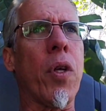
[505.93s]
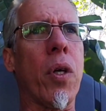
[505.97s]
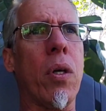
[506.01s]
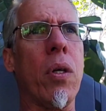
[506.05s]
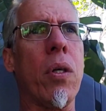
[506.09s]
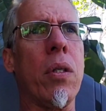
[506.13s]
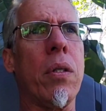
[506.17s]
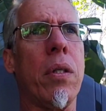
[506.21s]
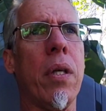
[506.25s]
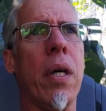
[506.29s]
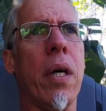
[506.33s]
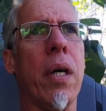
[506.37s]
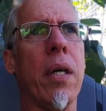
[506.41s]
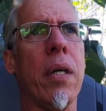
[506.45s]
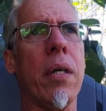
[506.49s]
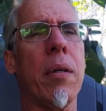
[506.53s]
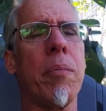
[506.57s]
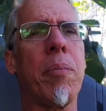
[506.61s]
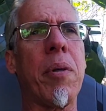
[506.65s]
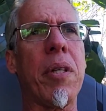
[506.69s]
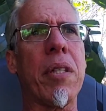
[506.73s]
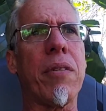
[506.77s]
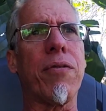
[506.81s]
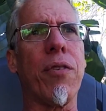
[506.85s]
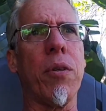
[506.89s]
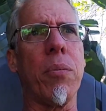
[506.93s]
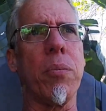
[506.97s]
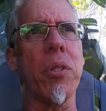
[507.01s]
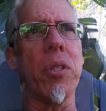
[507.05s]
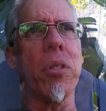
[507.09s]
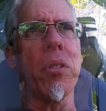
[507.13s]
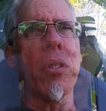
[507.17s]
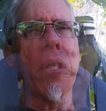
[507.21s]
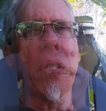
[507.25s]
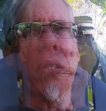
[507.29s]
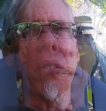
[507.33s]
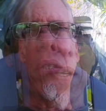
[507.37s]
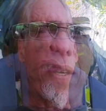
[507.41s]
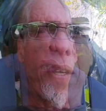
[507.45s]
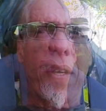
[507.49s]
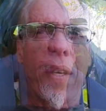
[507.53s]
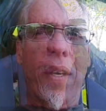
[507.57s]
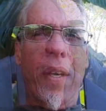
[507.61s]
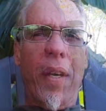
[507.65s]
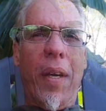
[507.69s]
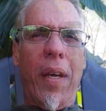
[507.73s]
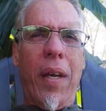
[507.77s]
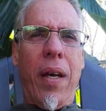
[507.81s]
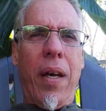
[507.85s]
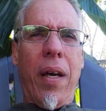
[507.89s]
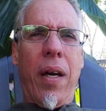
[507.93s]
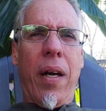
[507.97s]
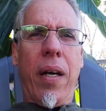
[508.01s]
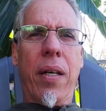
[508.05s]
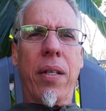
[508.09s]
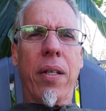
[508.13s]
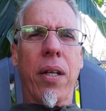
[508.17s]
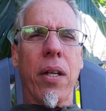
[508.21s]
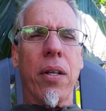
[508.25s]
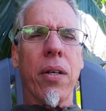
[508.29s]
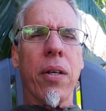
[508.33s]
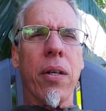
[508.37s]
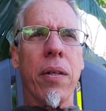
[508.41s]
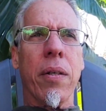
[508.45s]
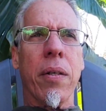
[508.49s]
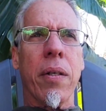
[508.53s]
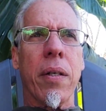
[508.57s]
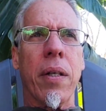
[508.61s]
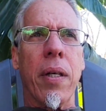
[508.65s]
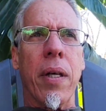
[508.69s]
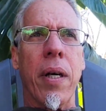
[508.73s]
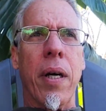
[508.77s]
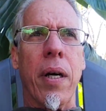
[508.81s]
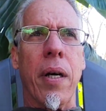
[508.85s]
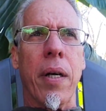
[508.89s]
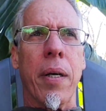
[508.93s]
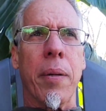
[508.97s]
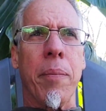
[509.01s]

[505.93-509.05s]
good peaceful music. Another